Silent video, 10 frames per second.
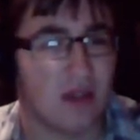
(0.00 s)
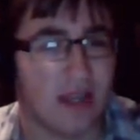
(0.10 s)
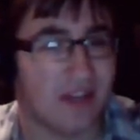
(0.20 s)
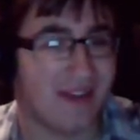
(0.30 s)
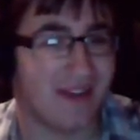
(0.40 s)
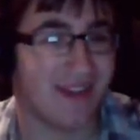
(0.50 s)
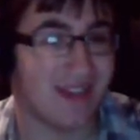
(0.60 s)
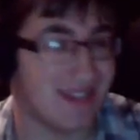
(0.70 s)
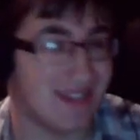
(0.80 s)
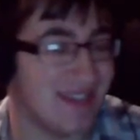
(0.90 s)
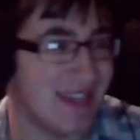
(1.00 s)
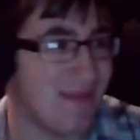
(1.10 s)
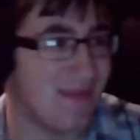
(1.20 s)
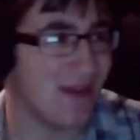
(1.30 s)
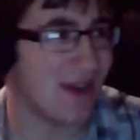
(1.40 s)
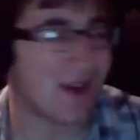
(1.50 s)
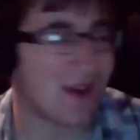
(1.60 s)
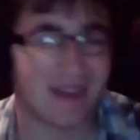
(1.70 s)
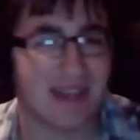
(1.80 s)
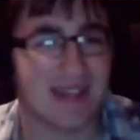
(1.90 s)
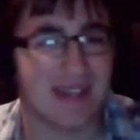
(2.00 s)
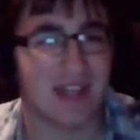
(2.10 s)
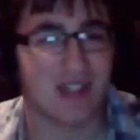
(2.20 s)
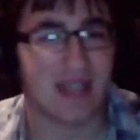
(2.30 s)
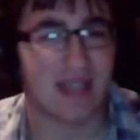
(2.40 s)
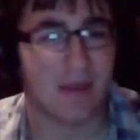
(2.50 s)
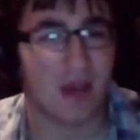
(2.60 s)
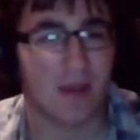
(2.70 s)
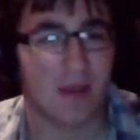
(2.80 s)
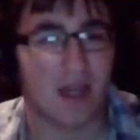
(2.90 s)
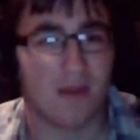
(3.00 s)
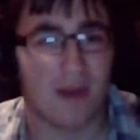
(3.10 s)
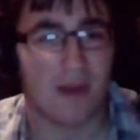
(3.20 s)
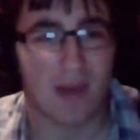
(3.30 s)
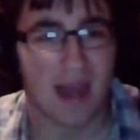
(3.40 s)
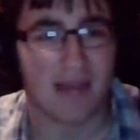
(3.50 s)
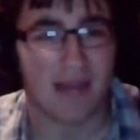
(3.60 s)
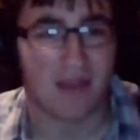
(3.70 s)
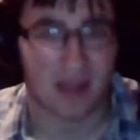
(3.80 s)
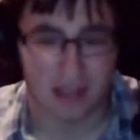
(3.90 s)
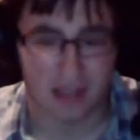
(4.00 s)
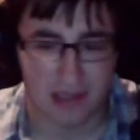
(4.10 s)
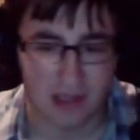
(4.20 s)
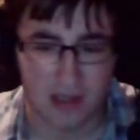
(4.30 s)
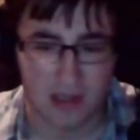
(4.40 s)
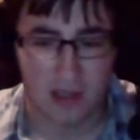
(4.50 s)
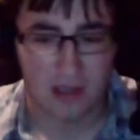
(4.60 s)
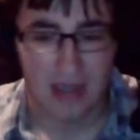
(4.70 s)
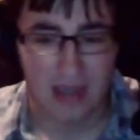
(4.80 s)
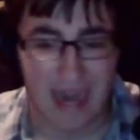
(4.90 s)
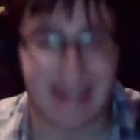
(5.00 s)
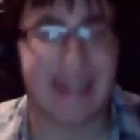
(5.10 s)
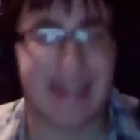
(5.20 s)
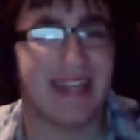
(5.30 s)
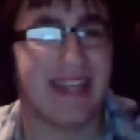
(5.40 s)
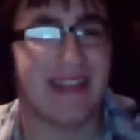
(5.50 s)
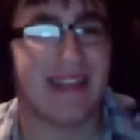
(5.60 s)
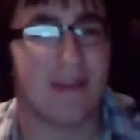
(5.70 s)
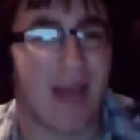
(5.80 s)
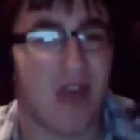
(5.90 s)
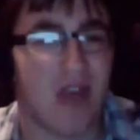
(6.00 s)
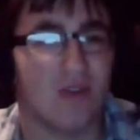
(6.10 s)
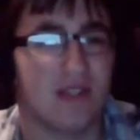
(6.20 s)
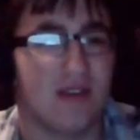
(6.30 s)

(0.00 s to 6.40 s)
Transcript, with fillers: and these deep and dark things that just kept coming into my mind because I needed to get them out